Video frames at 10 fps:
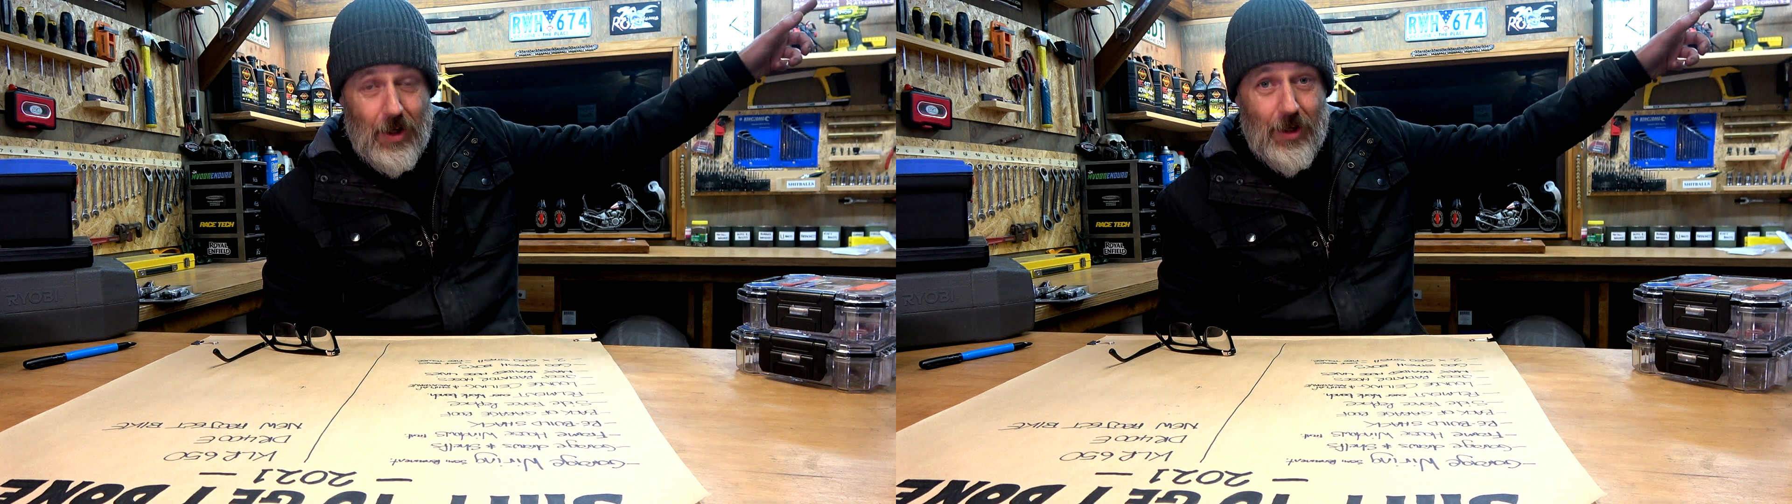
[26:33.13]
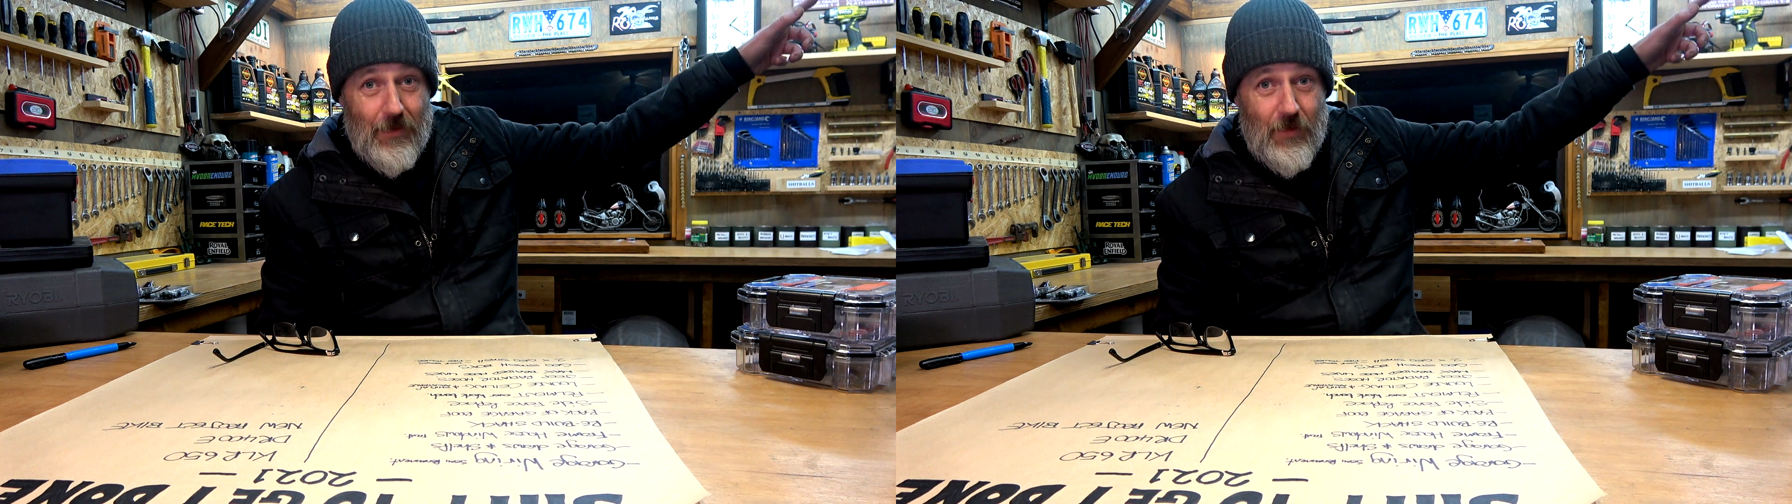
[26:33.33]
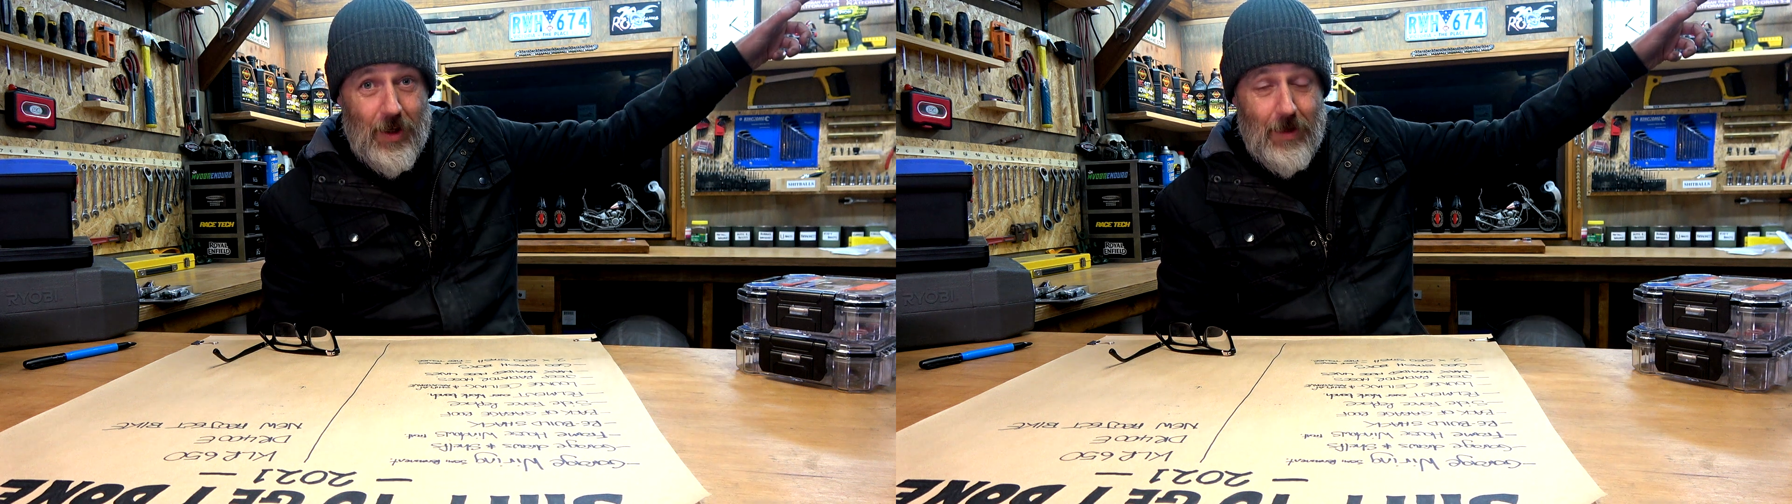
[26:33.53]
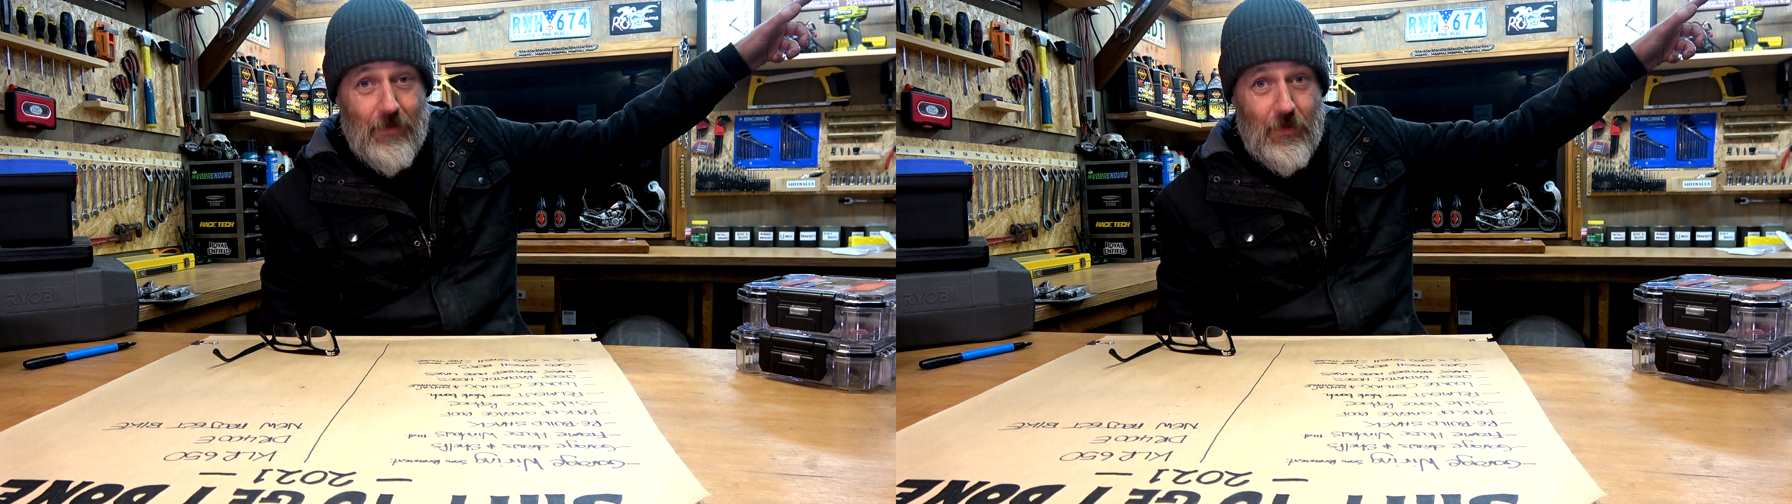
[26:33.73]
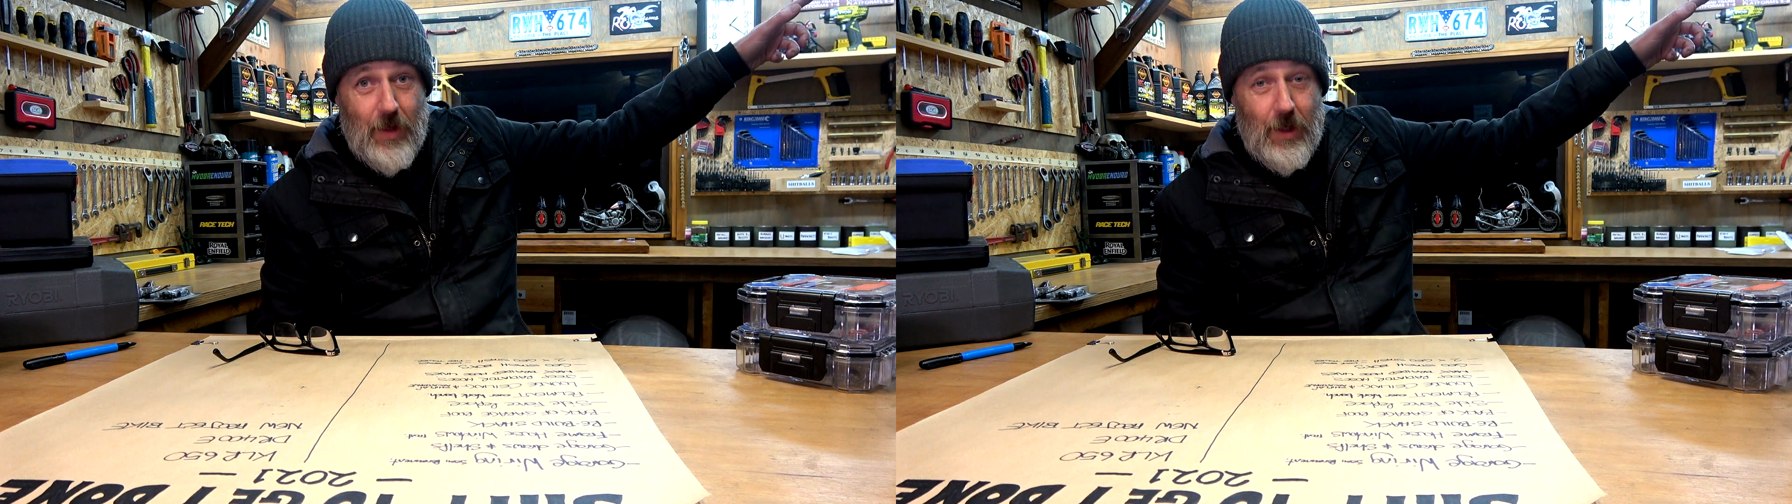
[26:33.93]
Like the
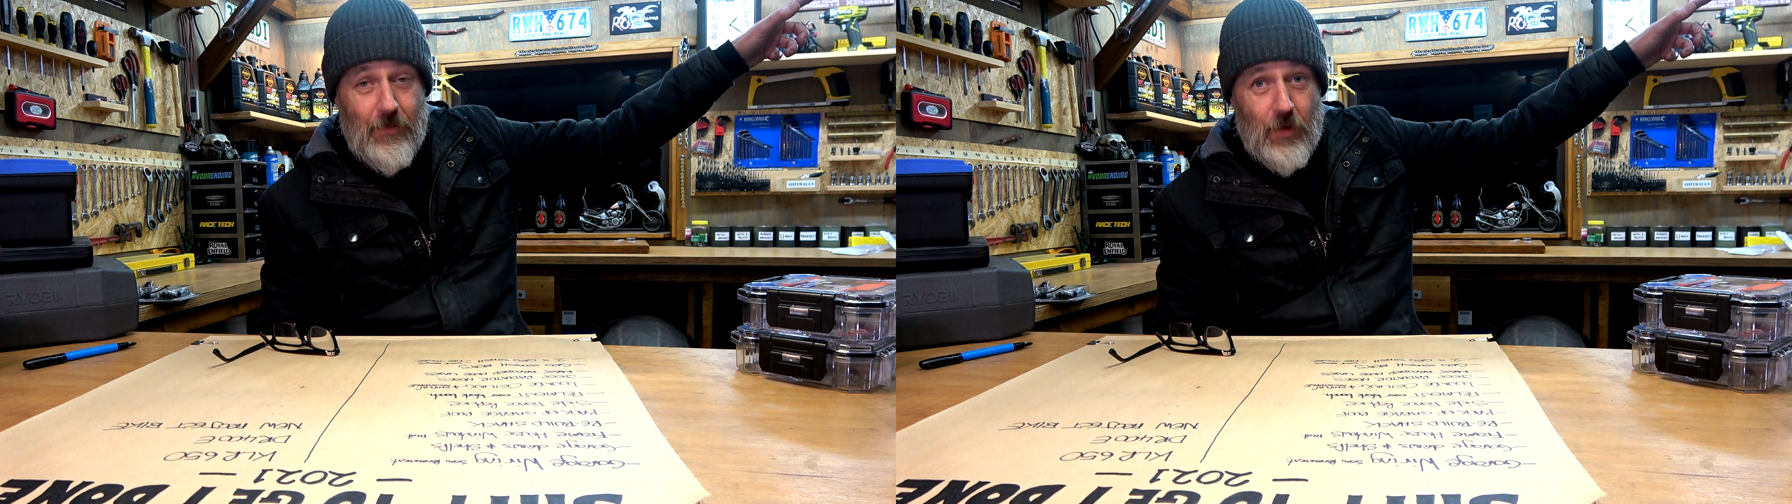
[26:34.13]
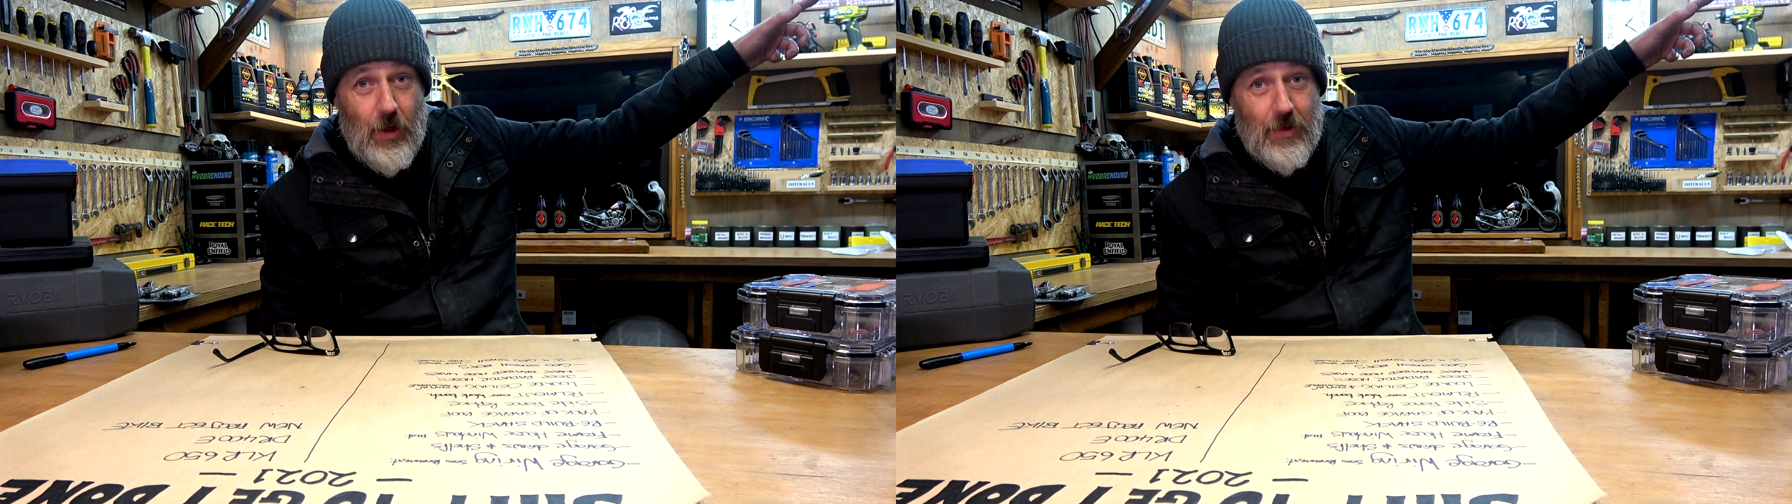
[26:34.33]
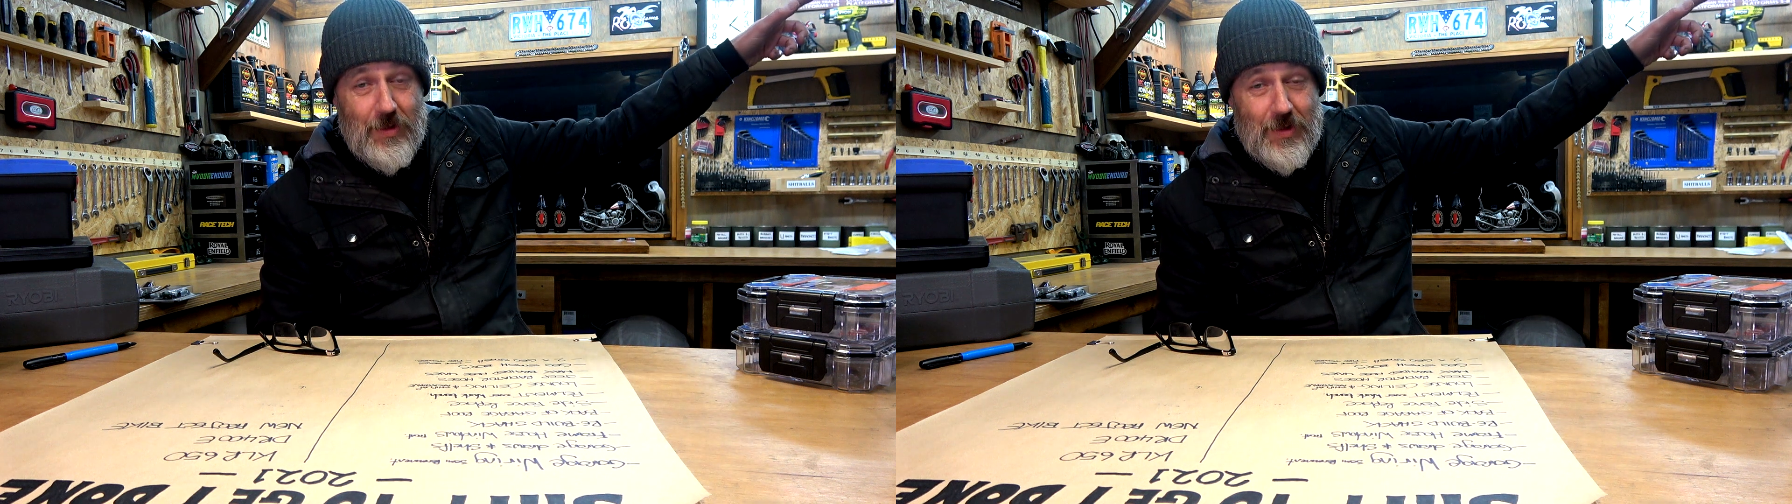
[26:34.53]
very furthest